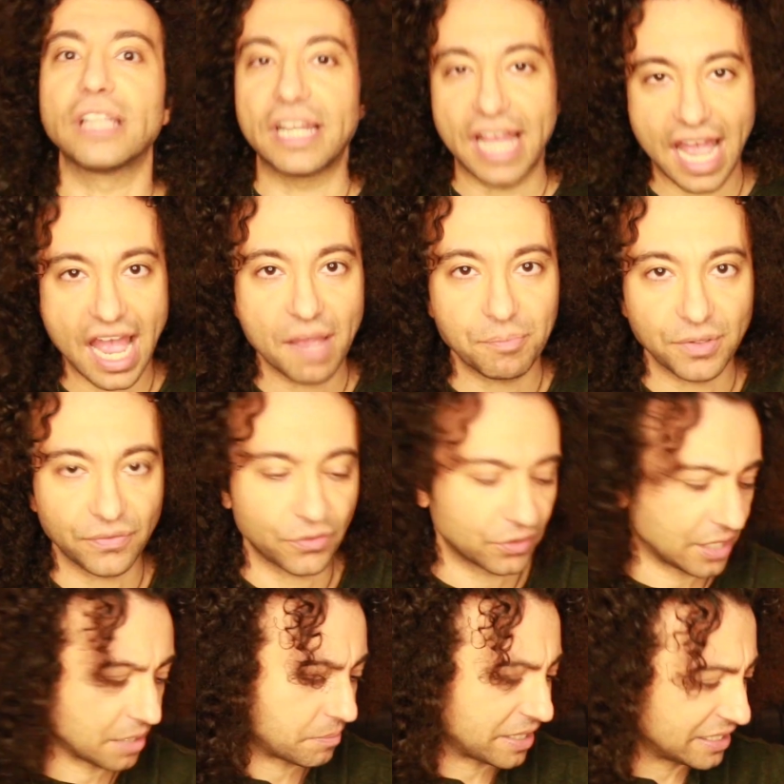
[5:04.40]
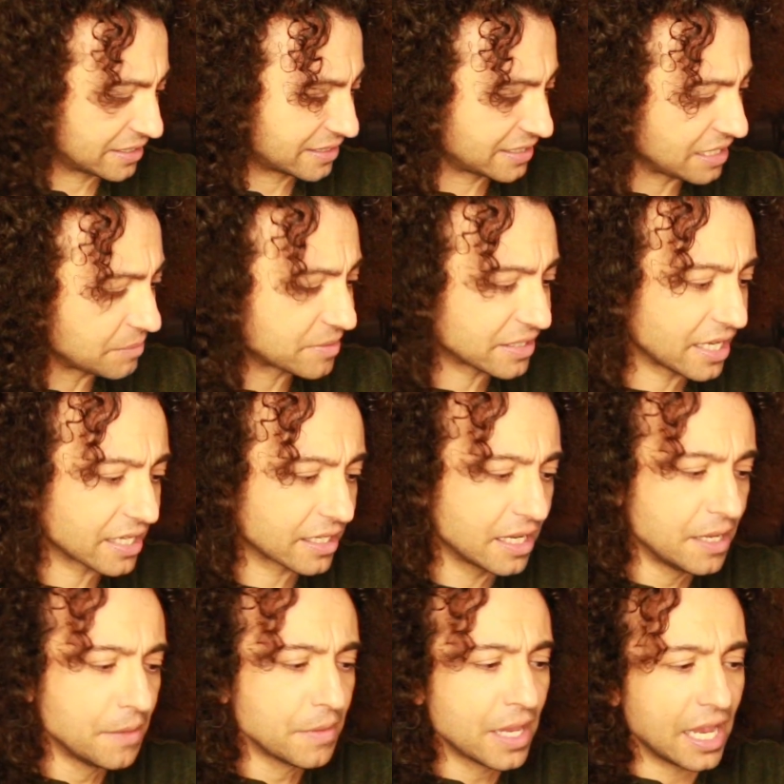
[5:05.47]
than happy for that. But it seems like
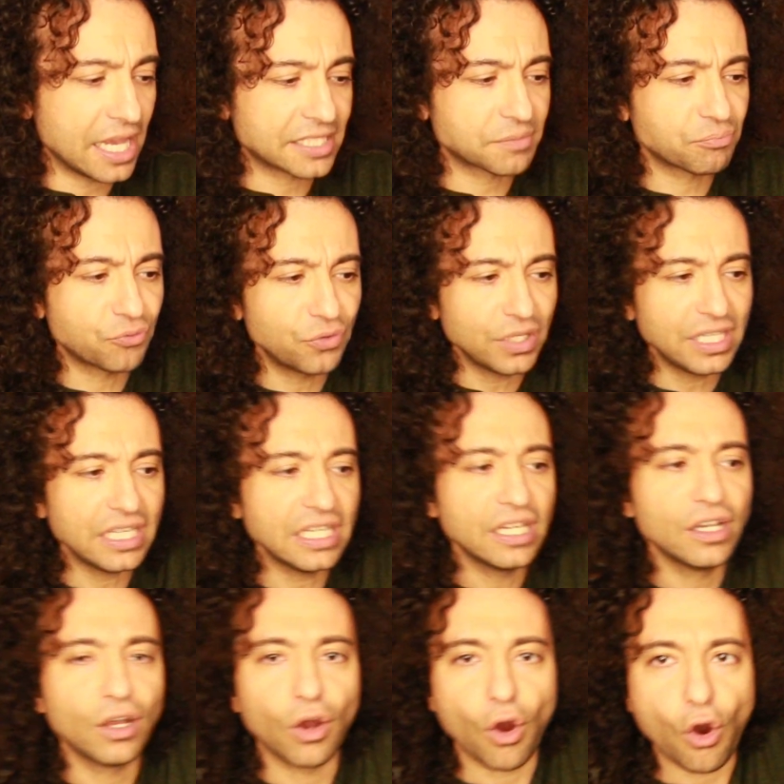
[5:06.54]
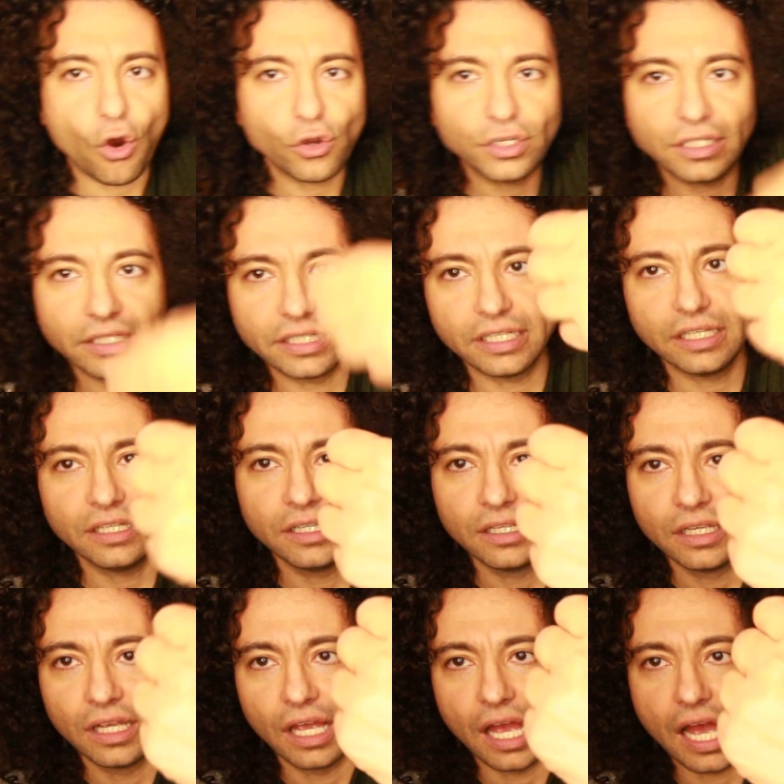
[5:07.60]
it's pretty oily
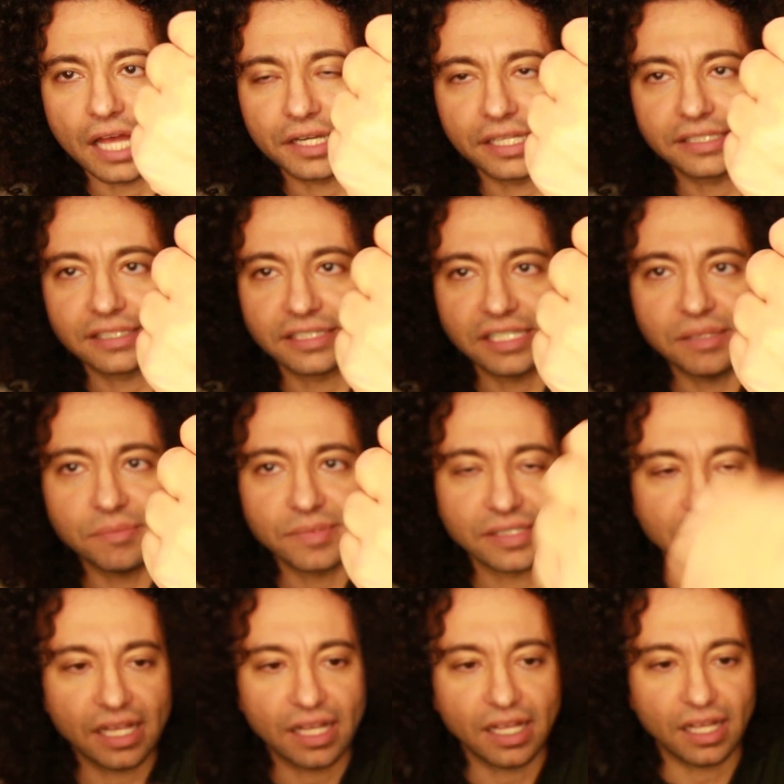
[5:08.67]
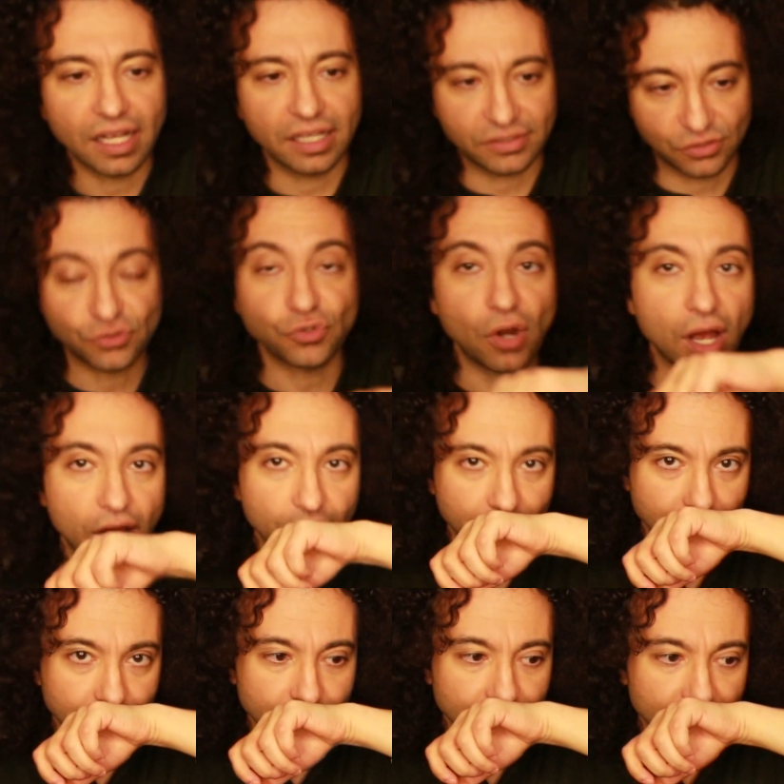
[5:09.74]
and it seems uh,
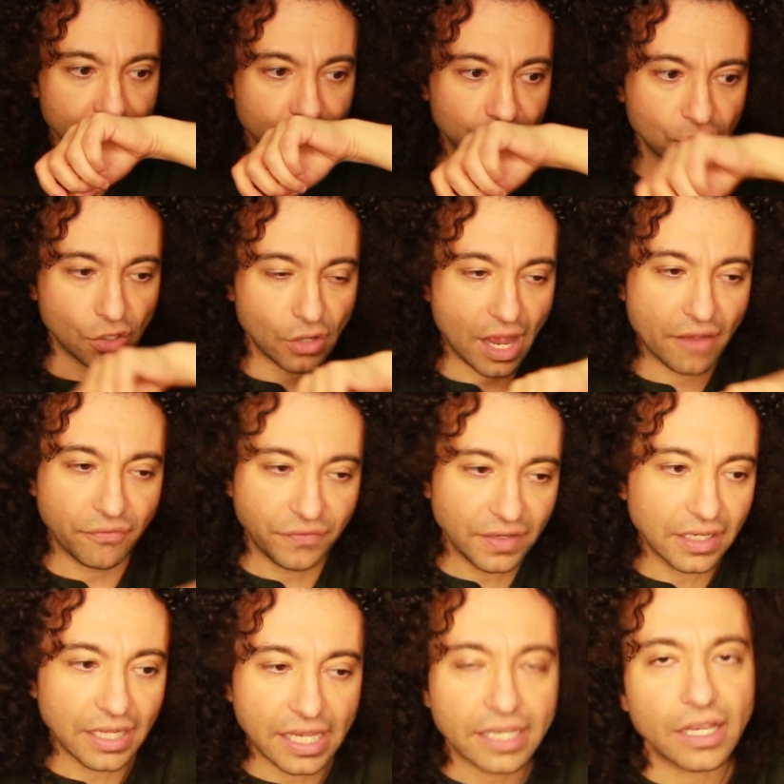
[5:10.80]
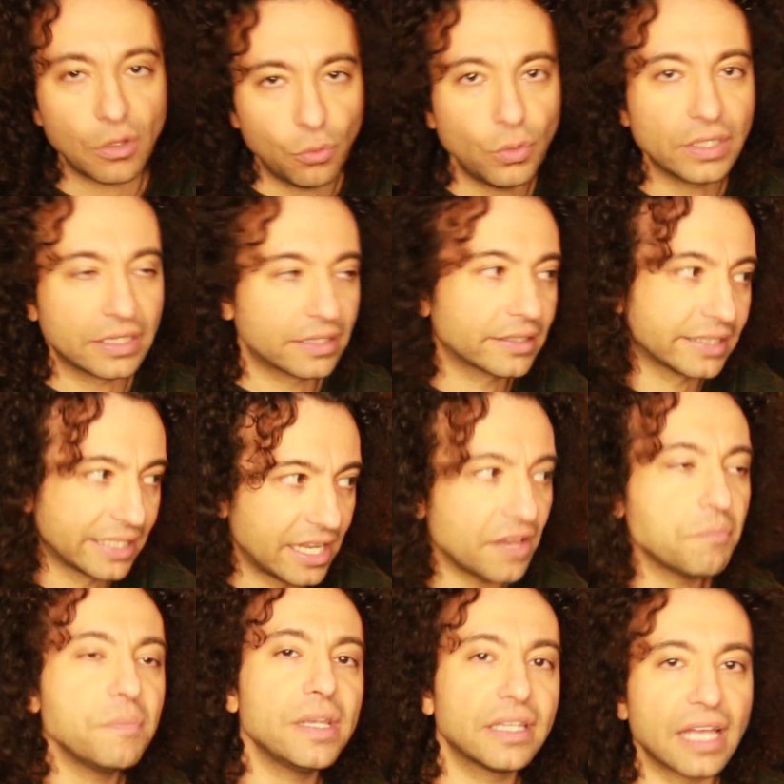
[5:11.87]
strong. So I feel like it would
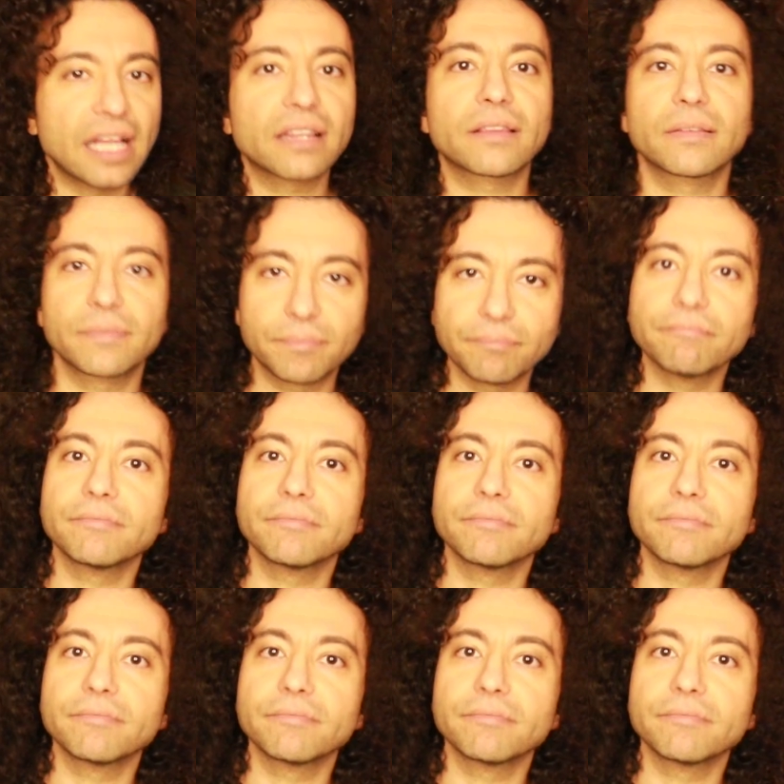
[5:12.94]
give me that